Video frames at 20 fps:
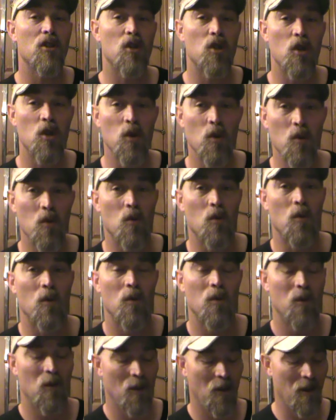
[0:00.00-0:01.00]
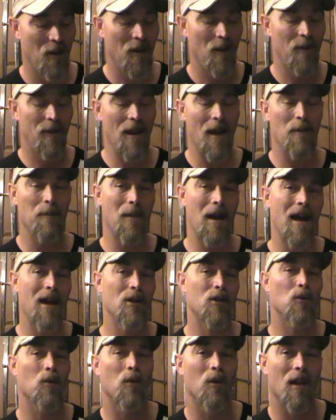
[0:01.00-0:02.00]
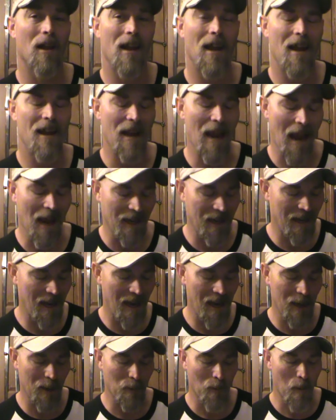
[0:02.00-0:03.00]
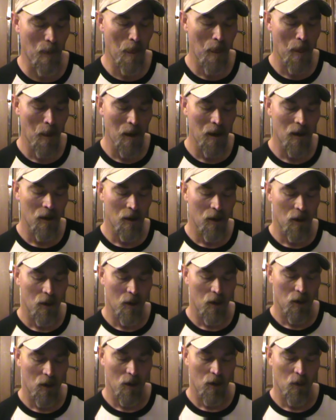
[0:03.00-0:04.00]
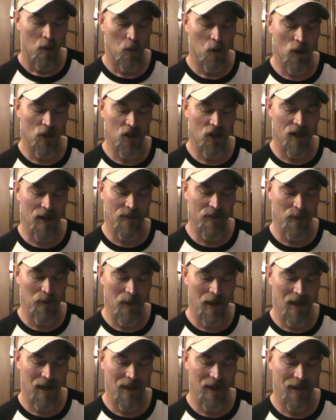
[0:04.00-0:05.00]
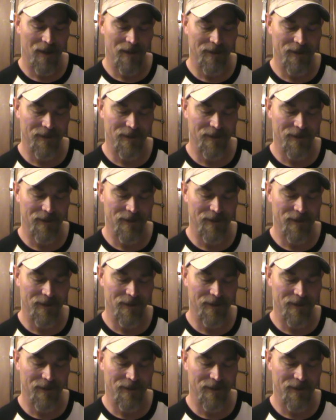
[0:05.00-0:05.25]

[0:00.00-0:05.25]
to that module and that game, which gives me,